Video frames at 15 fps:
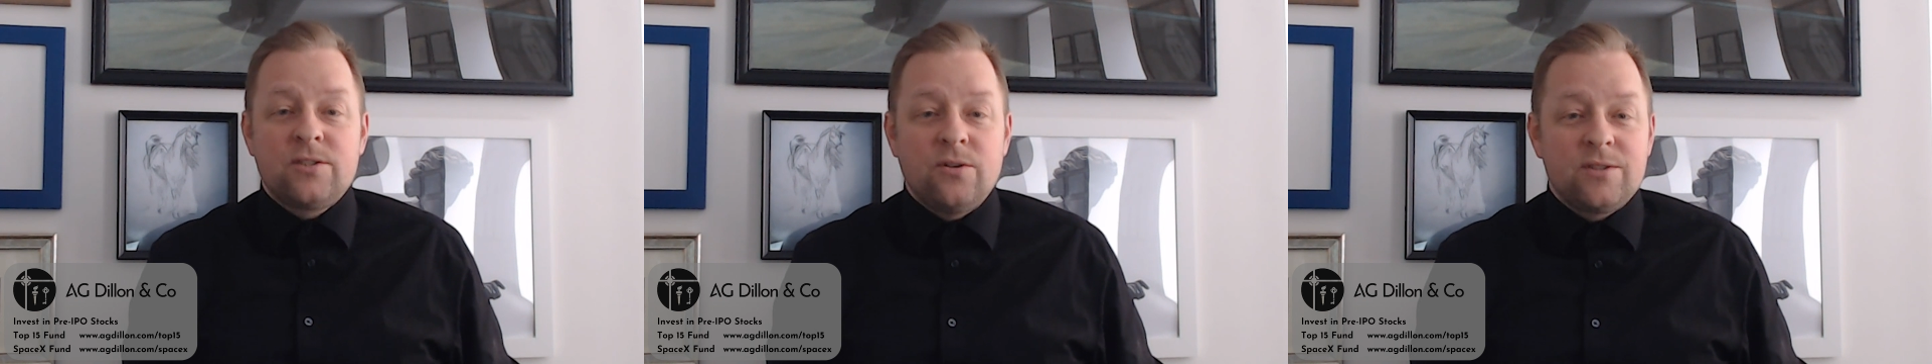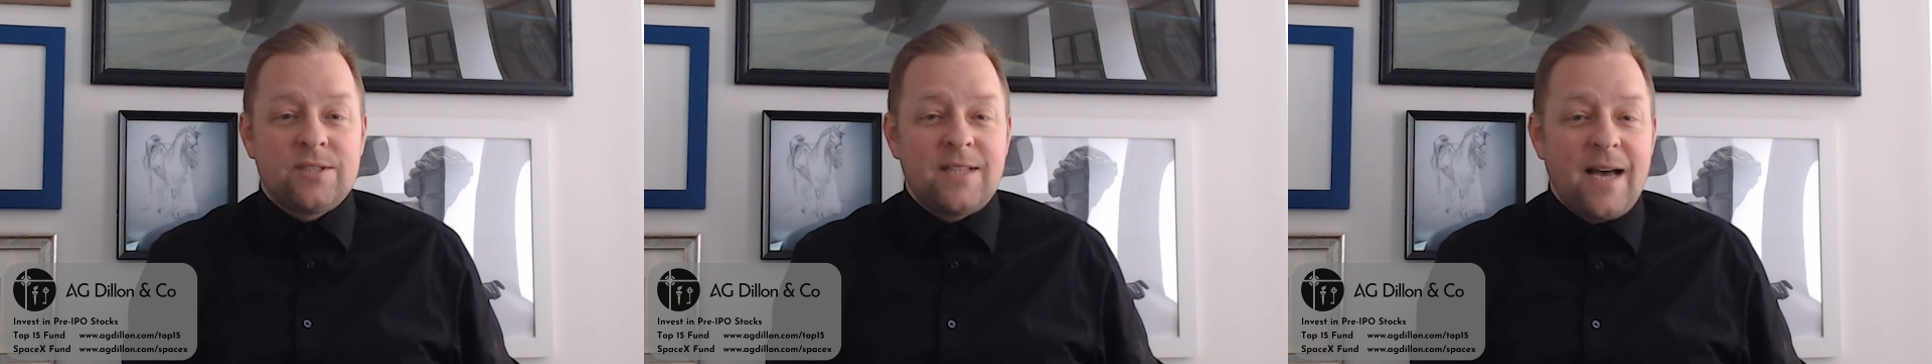
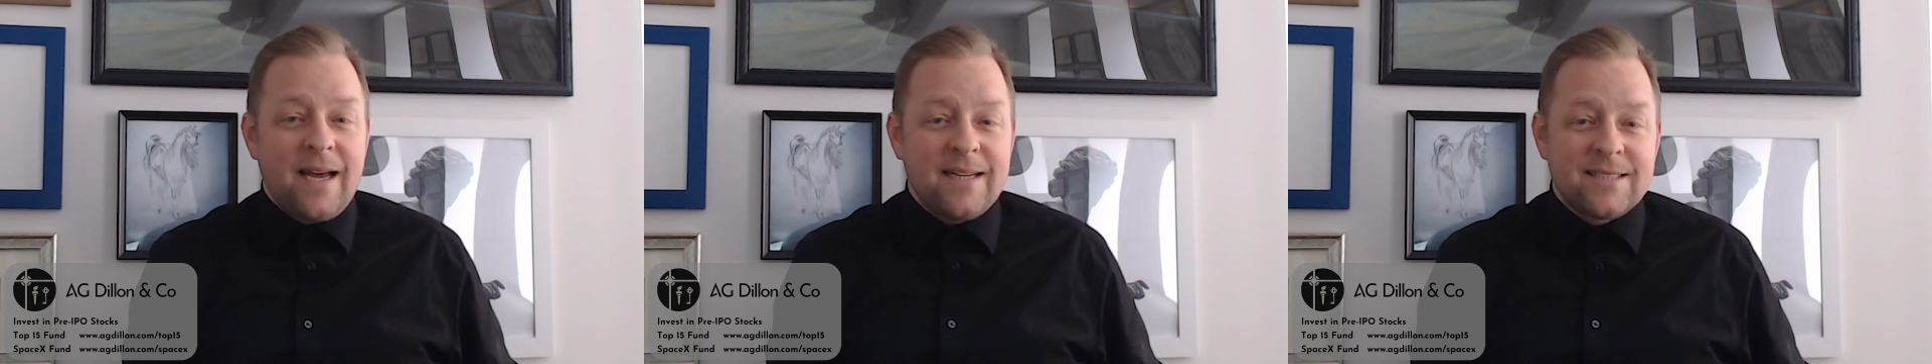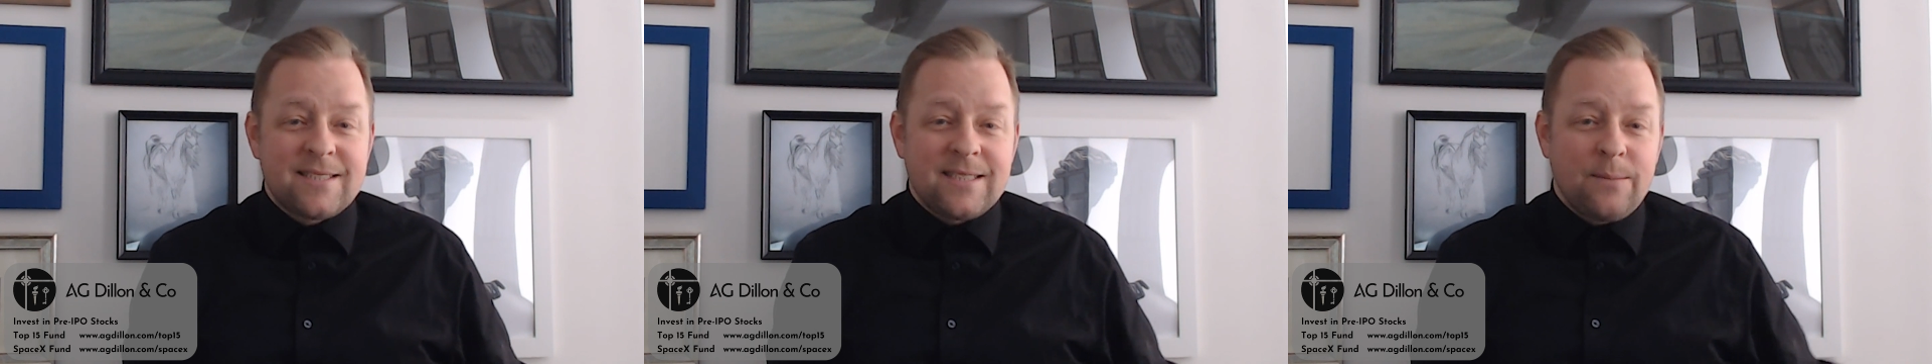So it's
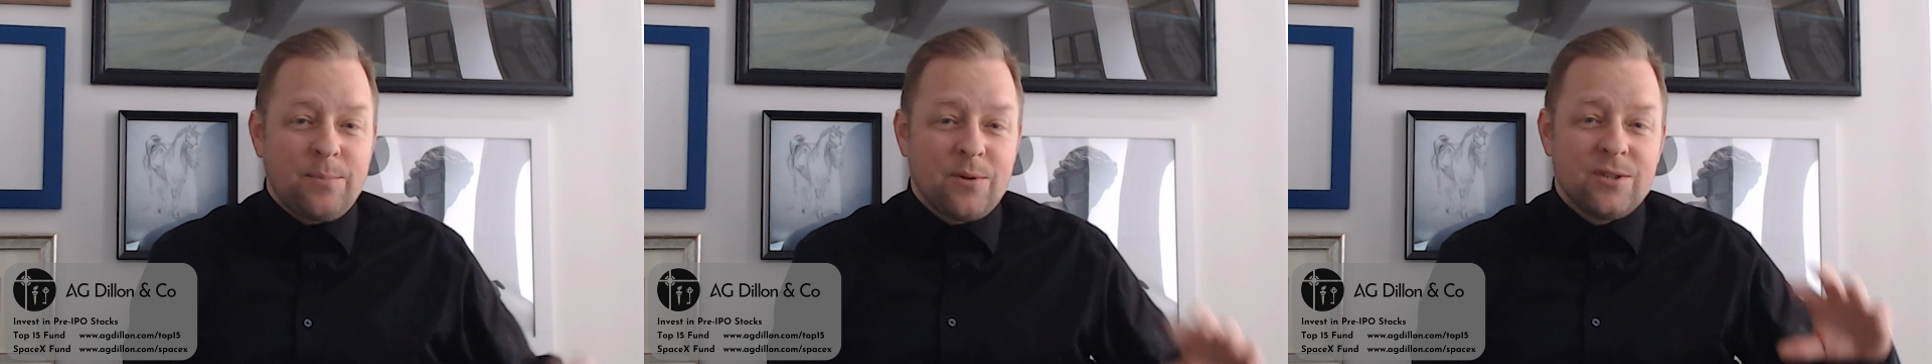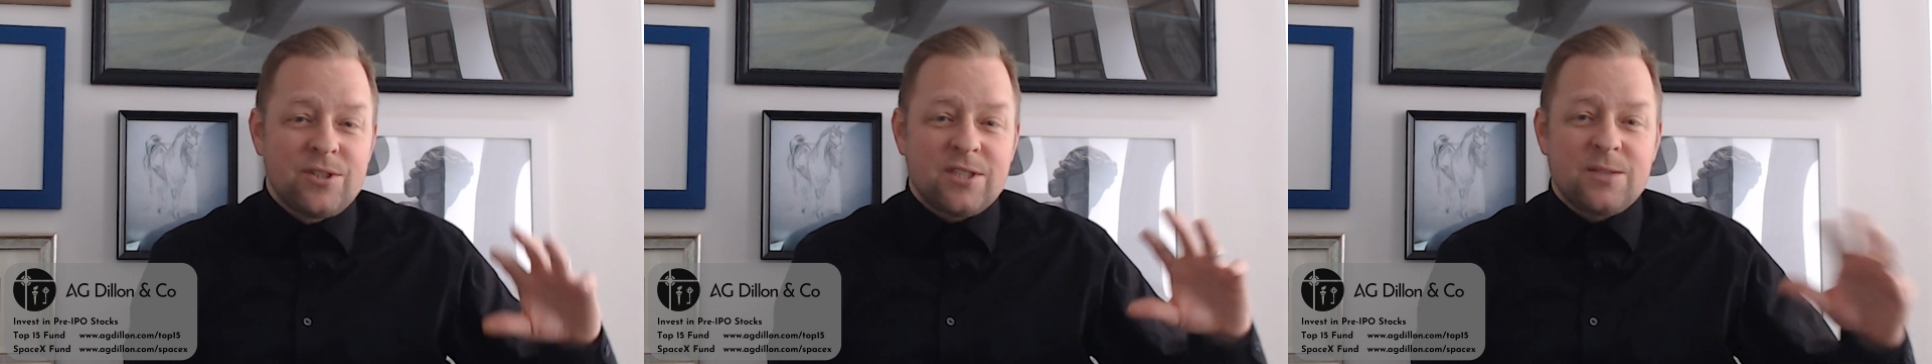not as
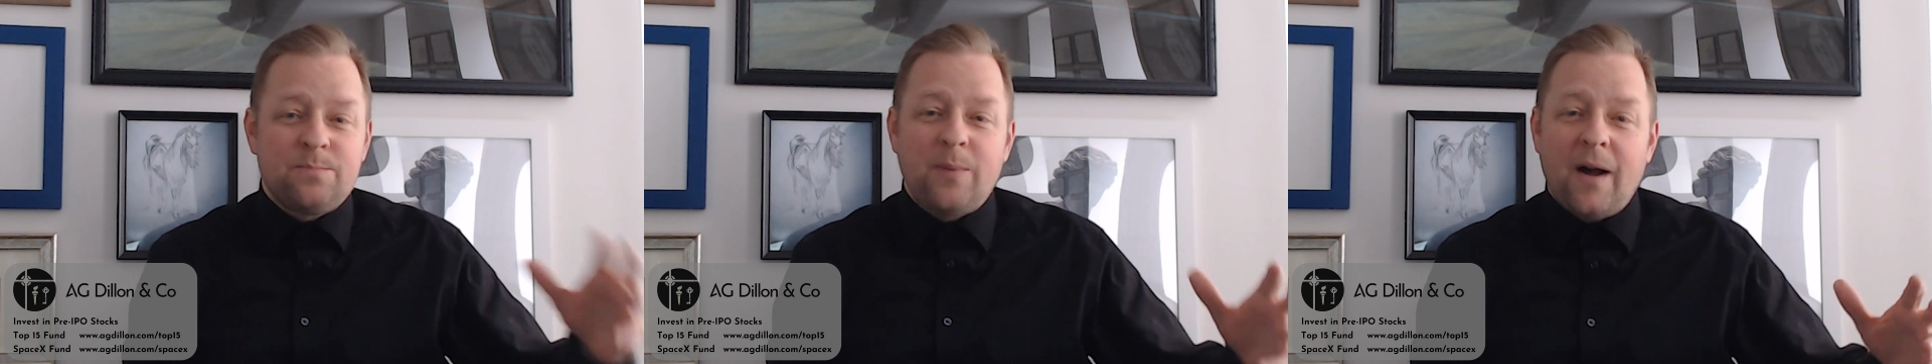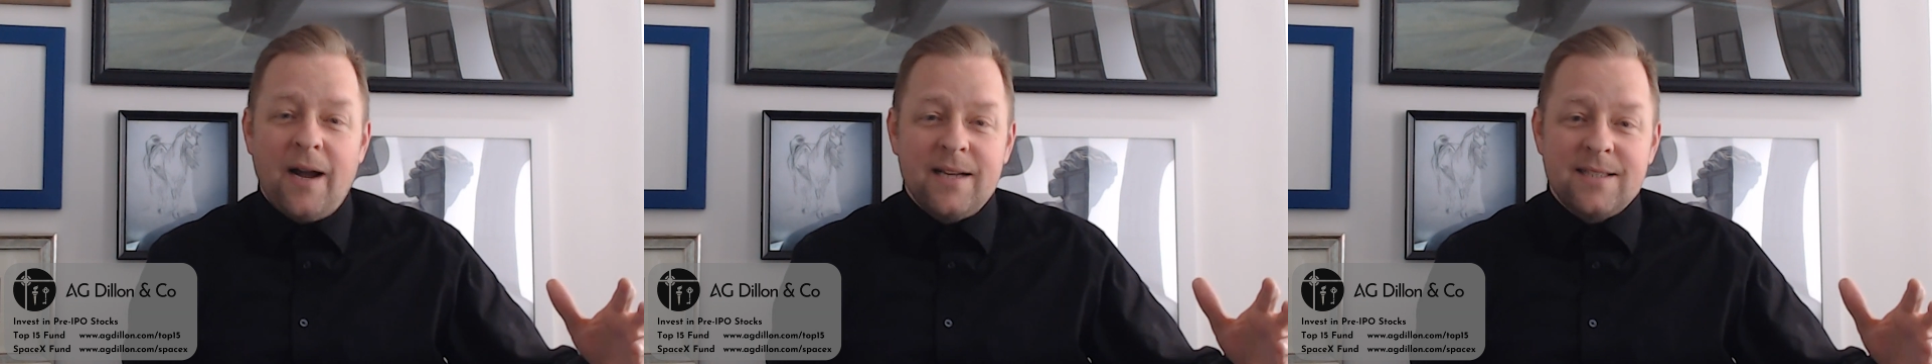simple as just
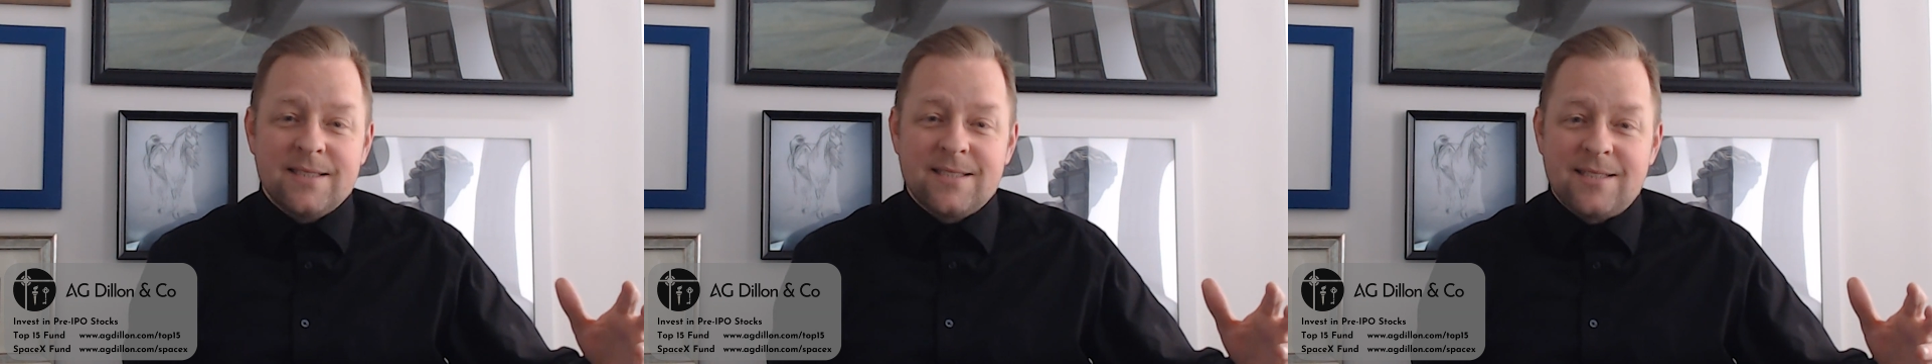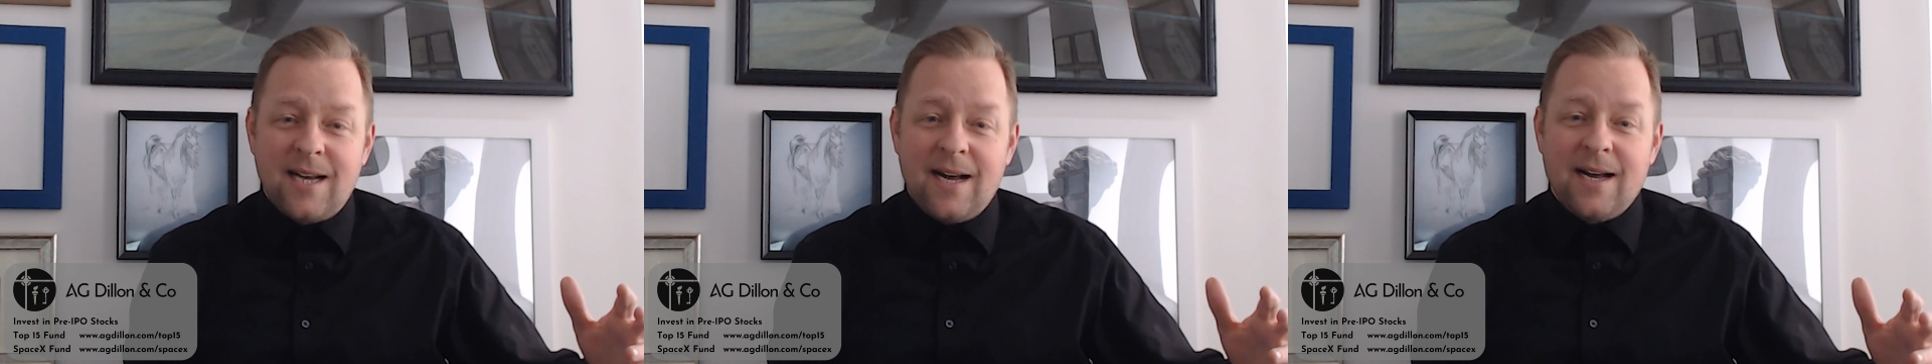buying the
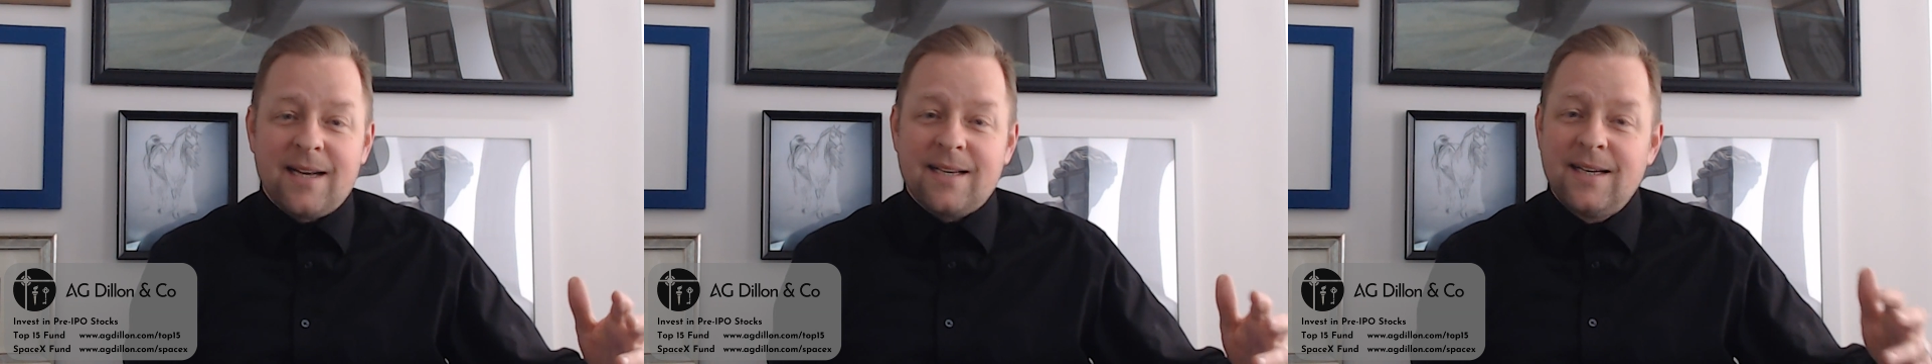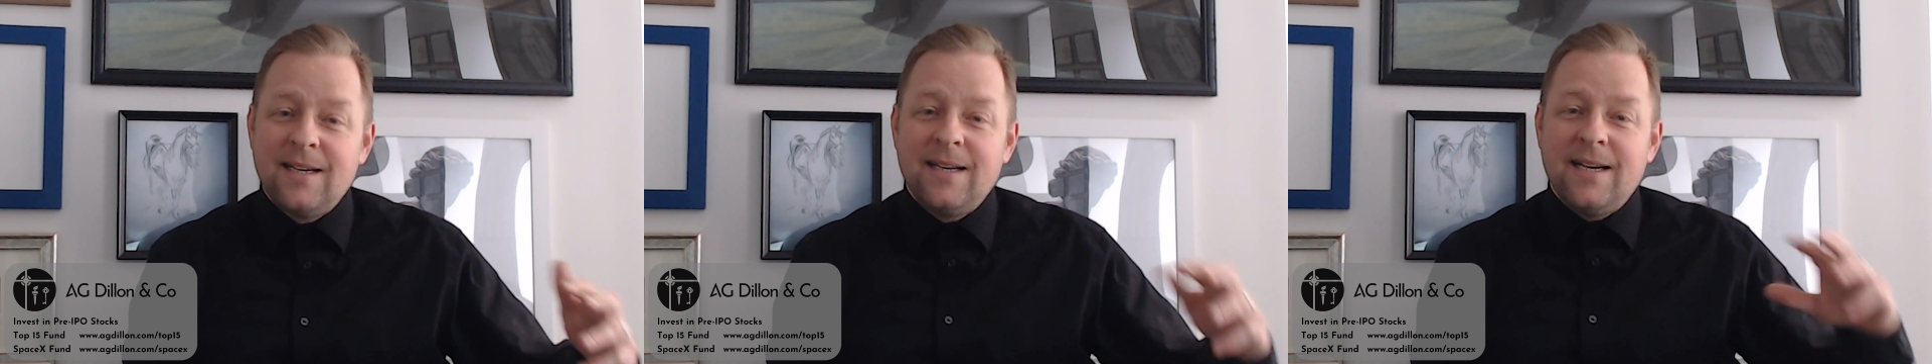stock.